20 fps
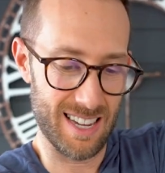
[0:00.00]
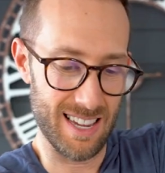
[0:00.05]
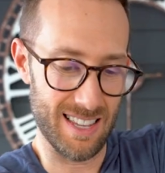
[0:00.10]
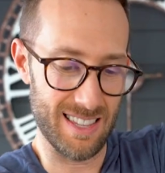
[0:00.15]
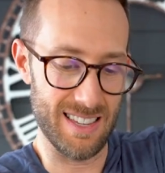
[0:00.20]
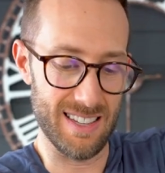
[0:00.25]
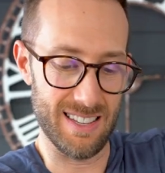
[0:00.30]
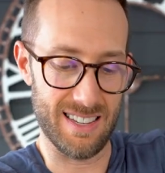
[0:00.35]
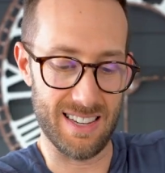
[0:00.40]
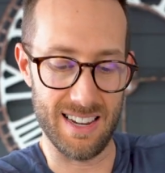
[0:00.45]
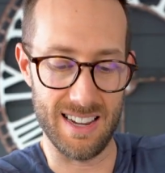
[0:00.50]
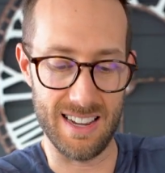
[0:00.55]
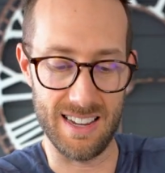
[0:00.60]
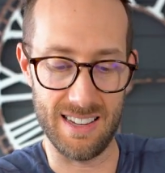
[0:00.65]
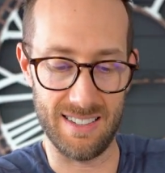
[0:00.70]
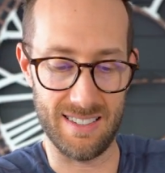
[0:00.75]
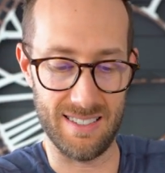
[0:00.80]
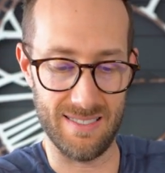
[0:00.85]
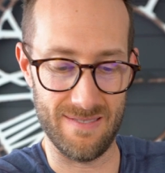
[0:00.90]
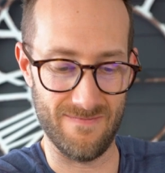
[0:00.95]
get these
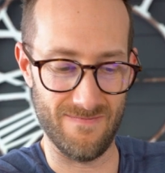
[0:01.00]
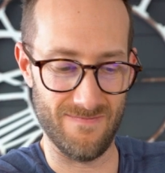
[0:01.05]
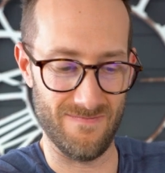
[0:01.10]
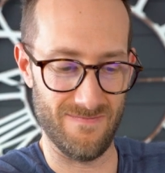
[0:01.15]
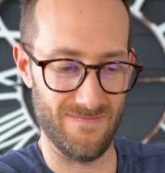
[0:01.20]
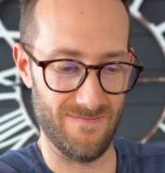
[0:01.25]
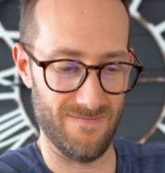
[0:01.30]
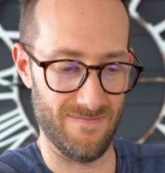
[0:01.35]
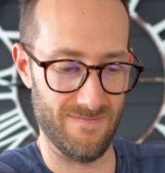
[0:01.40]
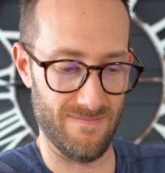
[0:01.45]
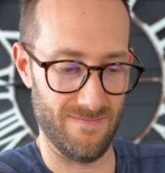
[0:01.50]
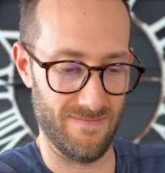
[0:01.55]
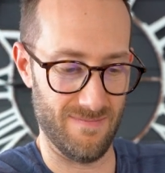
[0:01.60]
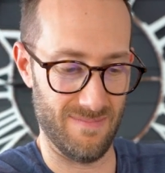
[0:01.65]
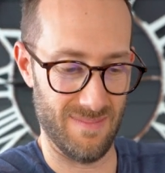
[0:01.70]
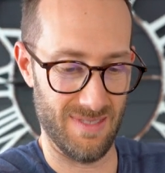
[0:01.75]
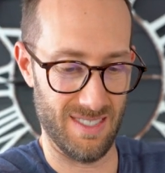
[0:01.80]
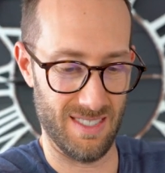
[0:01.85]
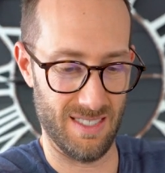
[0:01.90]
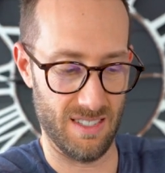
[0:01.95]
guys.
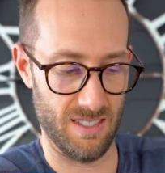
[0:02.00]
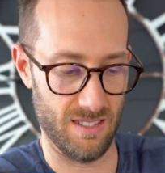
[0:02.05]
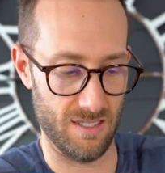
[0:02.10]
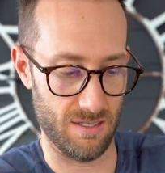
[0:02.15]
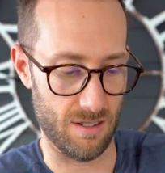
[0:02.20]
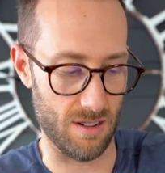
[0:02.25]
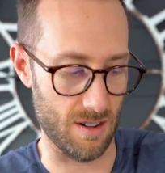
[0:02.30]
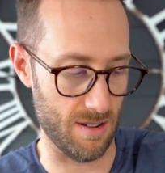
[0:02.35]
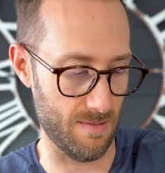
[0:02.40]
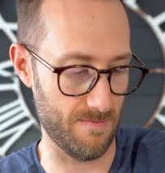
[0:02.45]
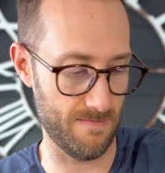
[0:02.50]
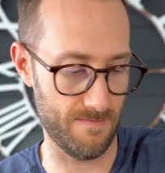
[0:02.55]
Okay.